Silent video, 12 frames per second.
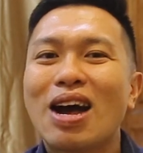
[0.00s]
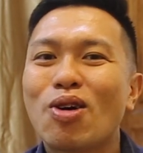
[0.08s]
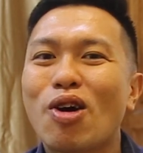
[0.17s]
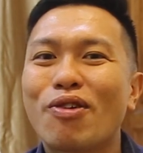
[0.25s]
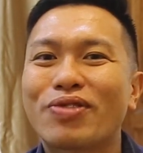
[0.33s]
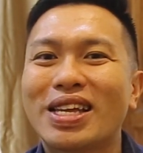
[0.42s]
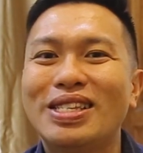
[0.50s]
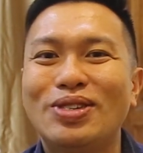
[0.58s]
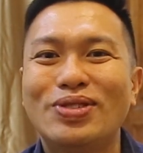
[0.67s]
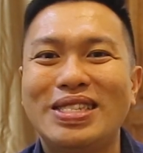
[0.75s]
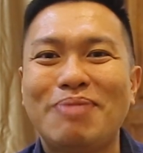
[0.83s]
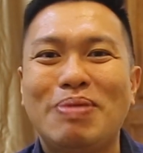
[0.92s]
How often do
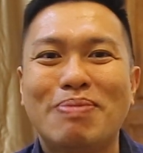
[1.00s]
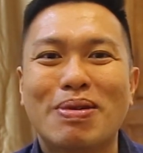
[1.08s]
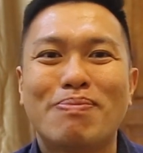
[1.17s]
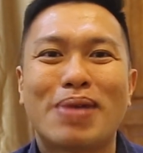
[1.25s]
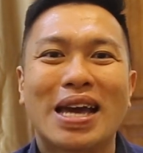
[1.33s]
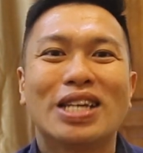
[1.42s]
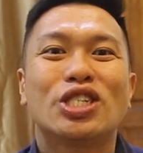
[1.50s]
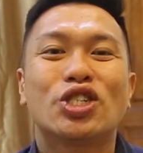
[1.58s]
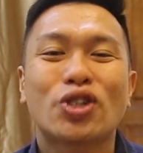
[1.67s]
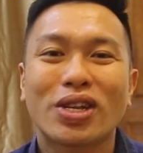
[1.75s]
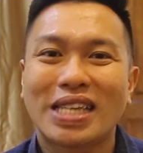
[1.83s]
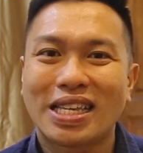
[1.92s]
you see people buying
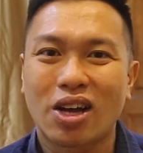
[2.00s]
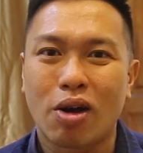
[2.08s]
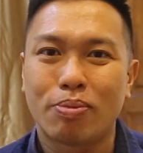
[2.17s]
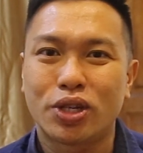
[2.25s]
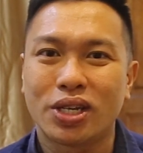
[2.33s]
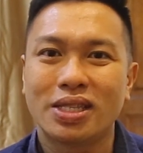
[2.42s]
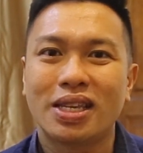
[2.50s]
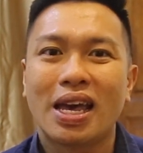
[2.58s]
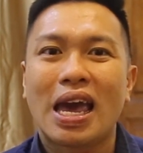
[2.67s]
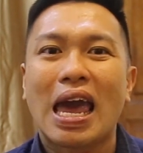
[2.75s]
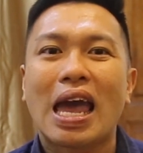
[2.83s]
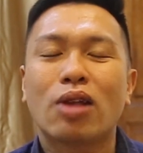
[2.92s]
short-dated options
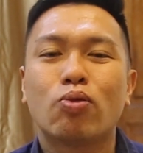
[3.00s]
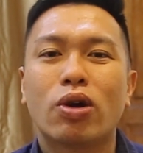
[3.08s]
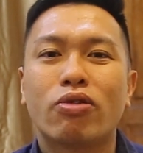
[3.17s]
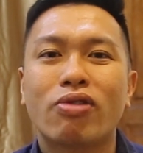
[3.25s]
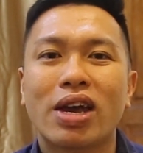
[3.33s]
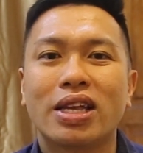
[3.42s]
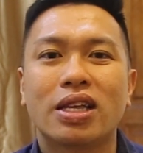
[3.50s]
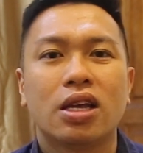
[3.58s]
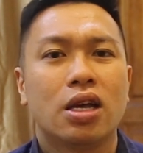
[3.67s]
and were right